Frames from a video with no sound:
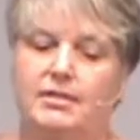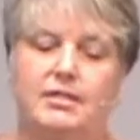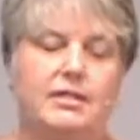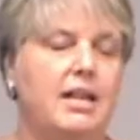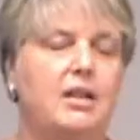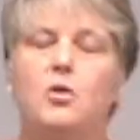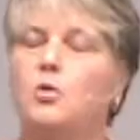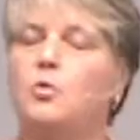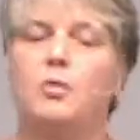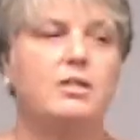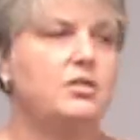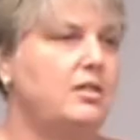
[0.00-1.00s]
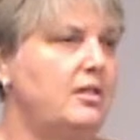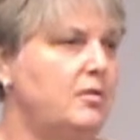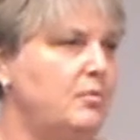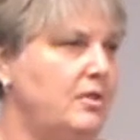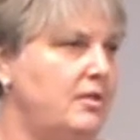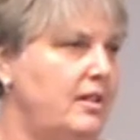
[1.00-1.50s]
They don't question their
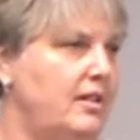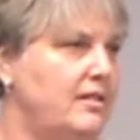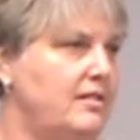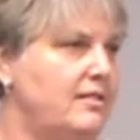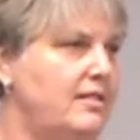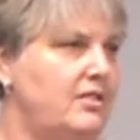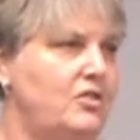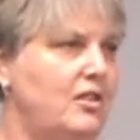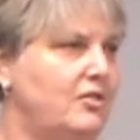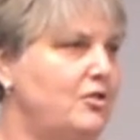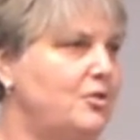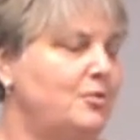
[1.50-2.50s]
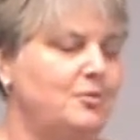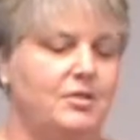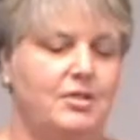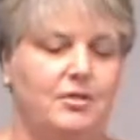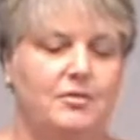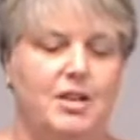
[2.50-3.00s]
worthiness. These young children
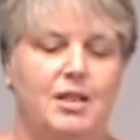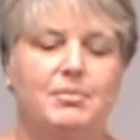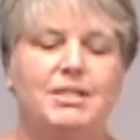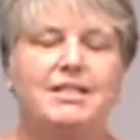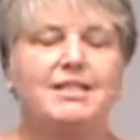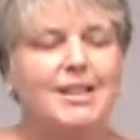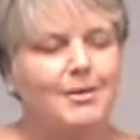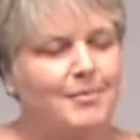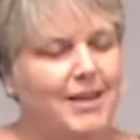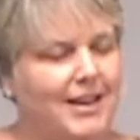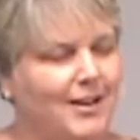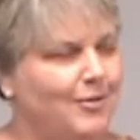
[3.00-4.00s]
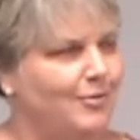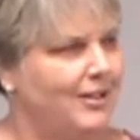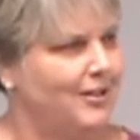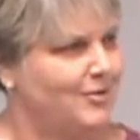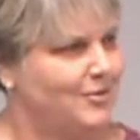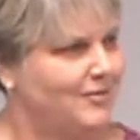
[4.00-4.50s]
don't. But somehow we
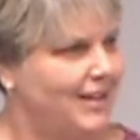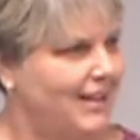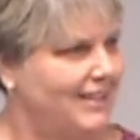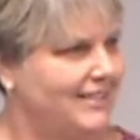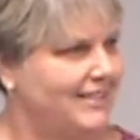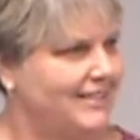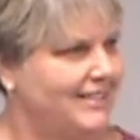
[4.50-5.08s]
are trained